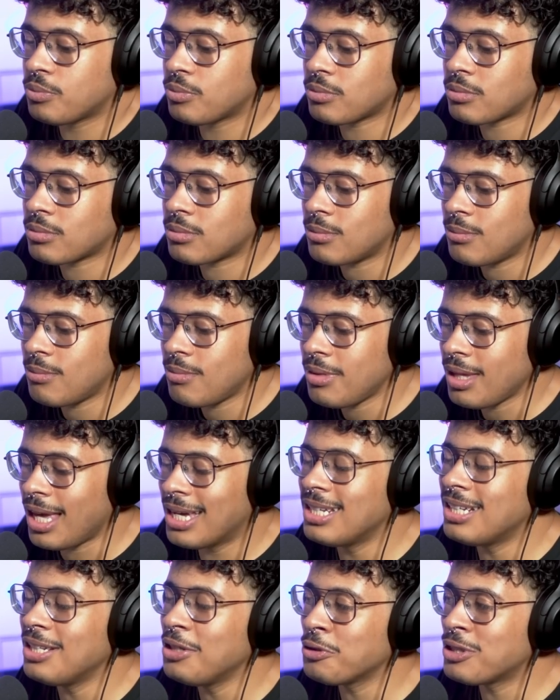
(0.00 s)

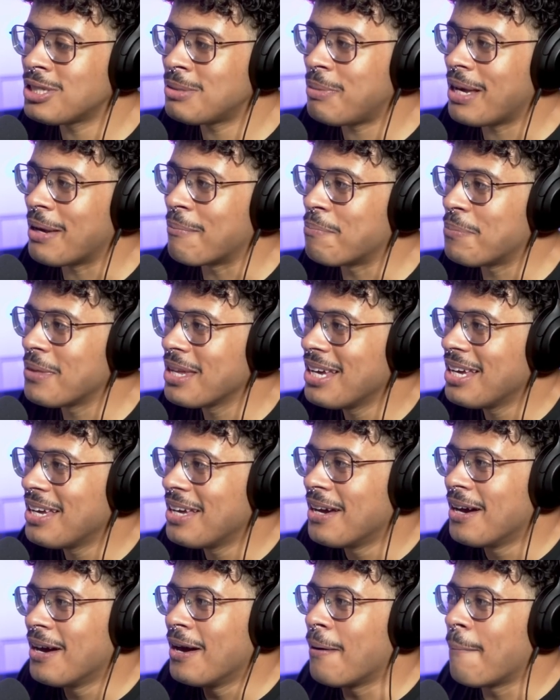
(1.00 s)
I did a little spit.
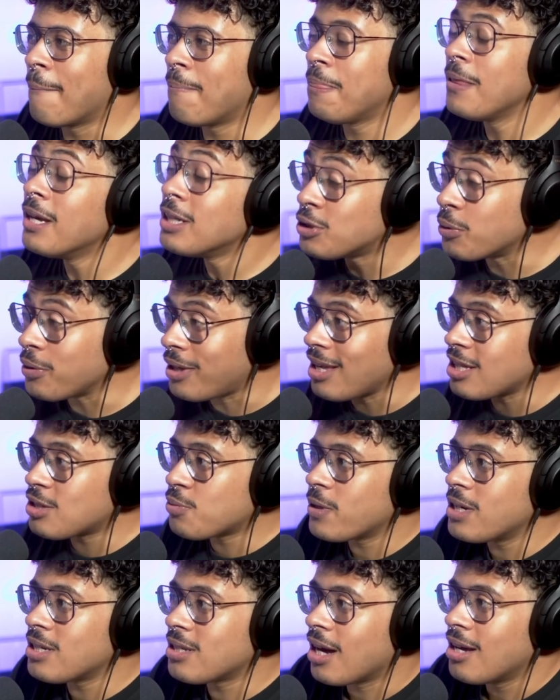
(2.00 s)
So
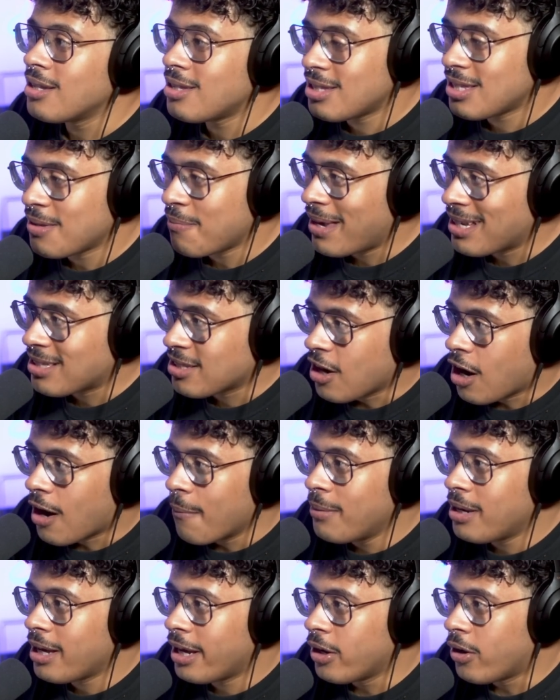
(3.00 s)
yeast, what it does is it makes
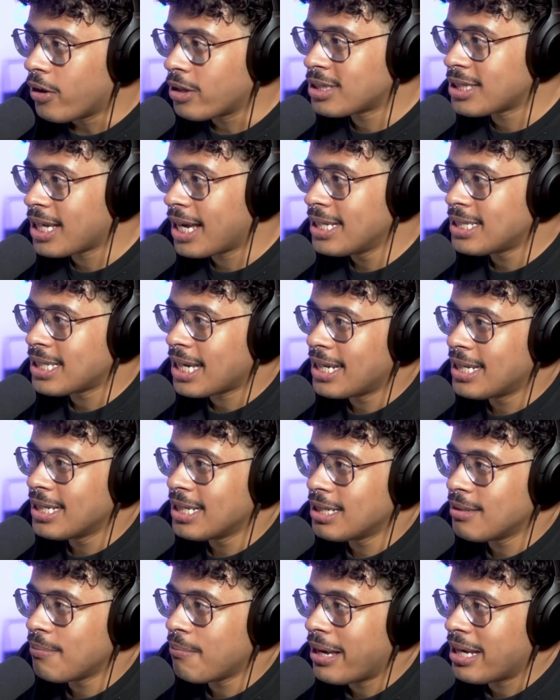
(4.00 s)
carbon dioxide and
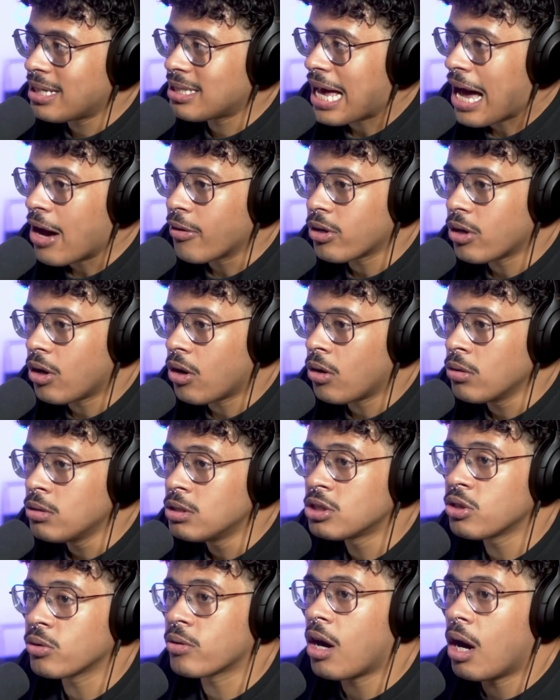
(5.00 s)
it makes
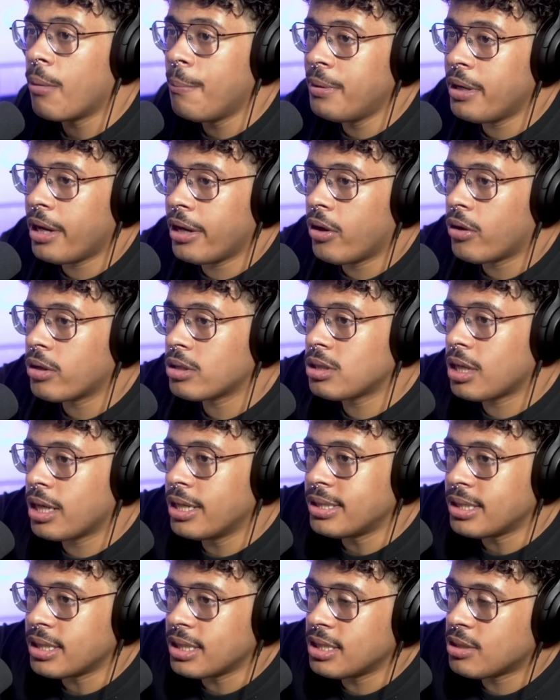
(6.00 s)
alcohol. So carbon
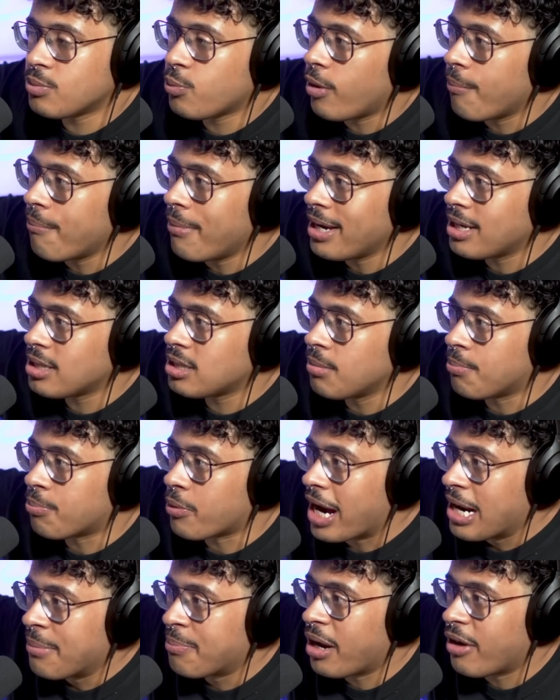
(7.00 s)
dioxide is what makes the
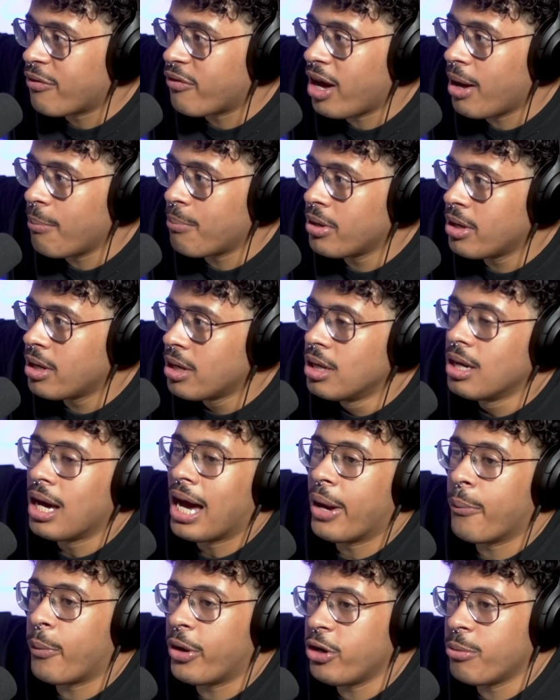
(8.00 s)
bread puff up.
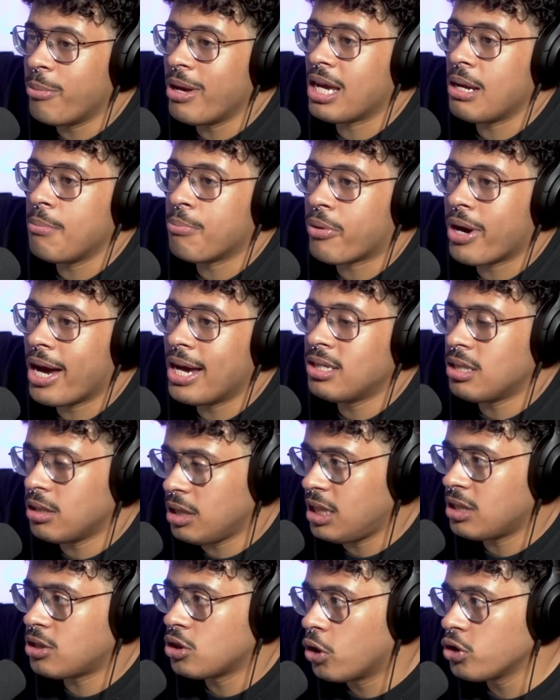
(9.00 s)
And when you're making bread, the
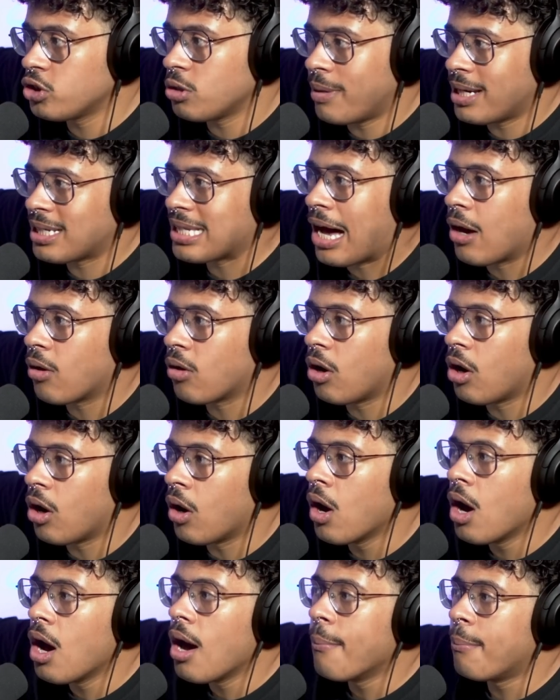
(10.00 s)
yeast also makes
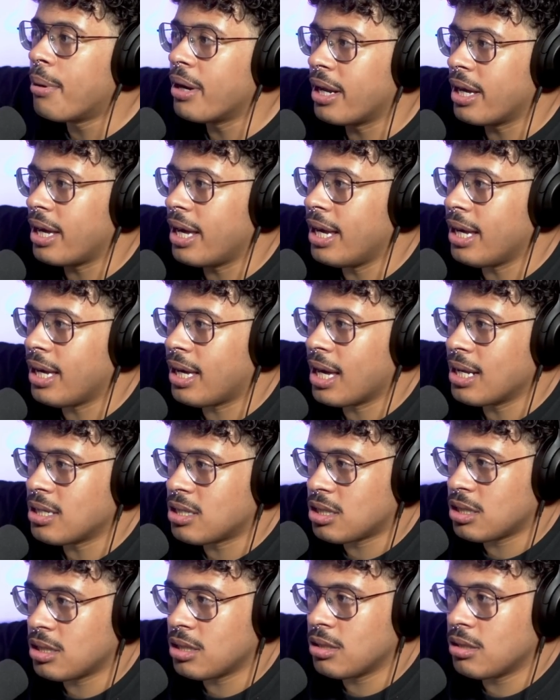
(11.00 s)
alcohol, but it
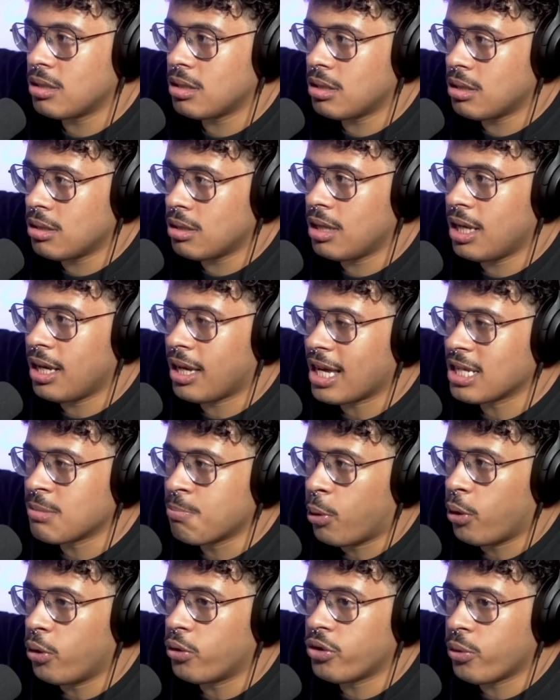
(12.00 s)
gets it gets
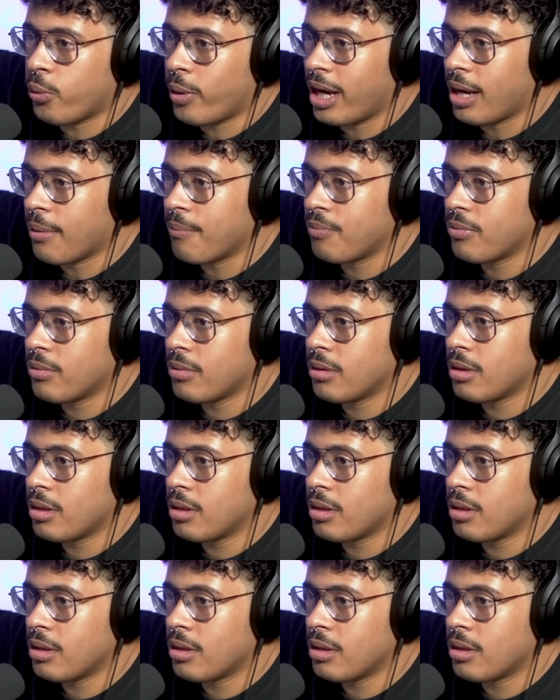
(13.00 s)
boiled away. Your